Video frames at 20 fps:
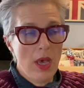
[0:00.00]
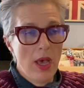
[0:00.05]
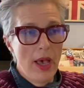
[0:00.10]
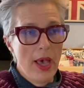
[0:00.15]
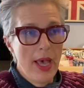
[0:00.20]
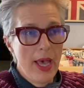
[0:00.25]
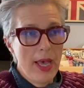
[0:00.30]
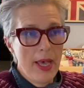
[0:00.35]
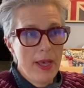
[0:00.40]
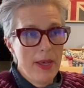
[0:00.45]

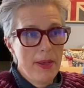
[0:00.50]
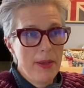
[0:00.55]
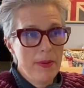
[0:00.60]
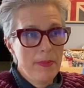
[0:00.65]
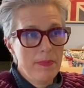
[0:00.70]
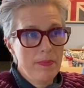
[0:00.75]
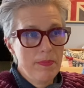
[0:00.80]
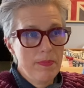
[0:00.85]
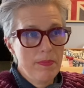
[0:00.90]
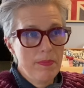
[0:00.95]

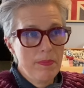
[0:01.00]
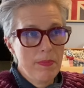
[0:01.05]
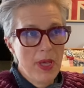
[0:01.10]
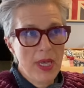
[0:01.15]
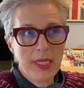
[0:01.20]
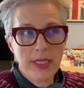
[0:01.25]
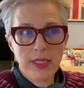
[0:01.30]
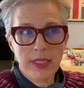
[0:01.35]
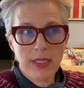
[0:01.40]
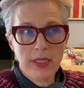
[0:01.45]

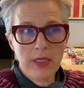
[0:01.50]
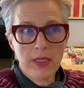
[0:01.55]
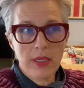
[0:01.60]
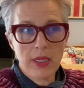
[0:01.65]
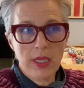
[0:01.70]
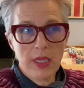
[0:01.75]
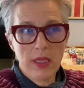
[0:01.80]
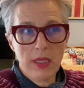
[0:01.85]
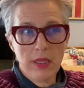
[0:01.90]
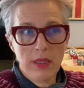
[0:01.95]
But
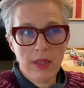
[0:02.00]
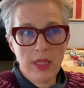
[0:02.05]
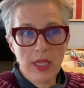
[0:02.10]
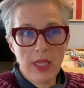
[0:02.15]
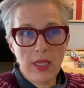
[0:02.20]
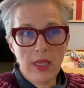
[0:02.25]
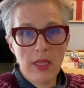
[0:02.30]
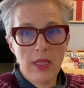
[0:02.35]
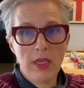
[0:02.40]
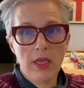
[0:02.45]

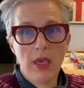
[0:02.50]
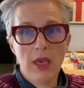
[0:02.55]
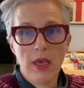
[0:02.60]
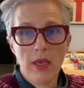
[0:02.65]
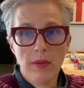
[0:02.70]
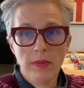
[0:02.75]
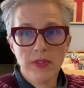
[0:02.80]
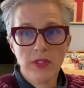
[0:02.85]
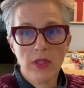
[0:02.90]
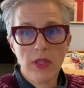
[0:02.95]
the
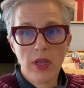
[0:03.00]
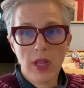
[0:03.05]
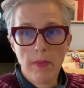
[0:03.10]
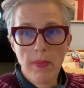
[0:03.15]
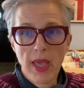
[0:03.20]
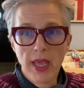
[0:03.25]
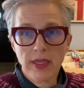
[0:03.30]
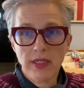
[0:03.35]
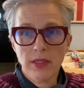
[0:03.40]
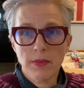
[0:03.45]
so the
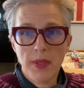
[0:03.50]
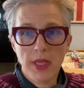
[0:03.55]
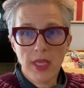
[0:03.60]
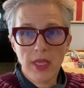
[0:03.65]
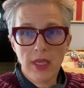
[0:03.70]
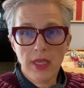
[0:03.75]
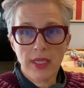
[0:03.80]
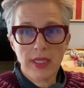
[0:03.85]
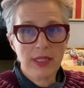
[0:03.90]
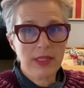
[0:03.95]

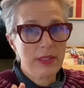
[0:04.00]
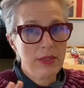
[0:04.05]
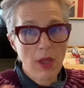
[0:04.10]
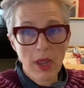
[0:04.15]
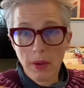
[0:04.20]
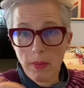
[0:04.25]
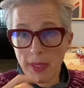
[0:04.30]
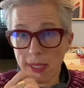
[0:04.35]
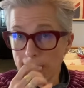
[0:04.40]
lumpectomy is not a big